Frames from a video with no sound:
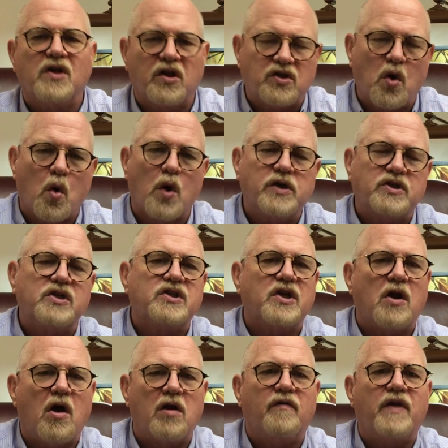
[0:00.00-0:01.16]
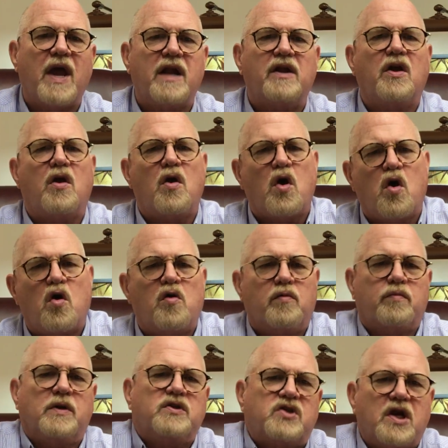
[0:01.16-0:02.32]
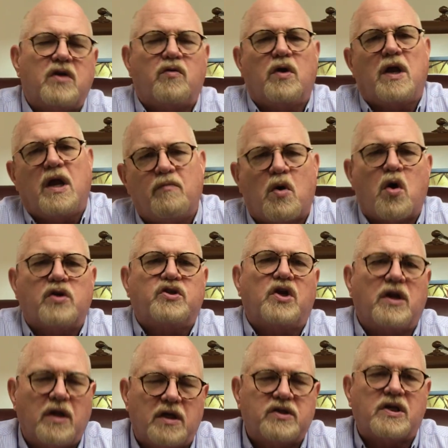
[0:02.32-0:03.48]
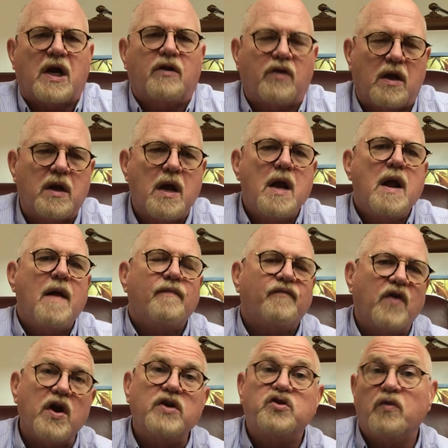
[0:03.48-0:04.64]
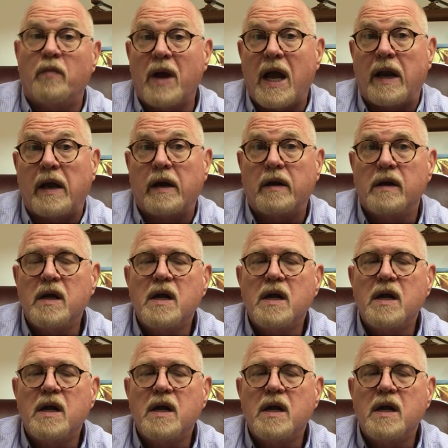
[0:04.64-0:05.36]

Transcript: and the torches and all of that, and they're all in synchrony and marching and this kind of thing. Very dramatic.